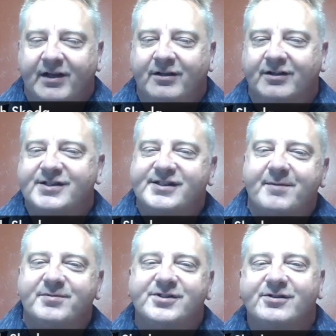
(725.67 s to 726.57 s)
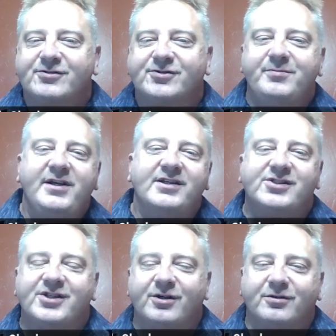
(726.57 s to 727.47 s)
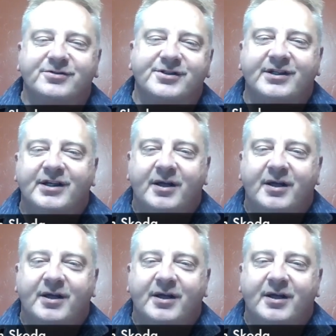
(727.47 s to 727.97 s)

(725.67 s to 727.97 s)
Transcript: look us up on social media shows.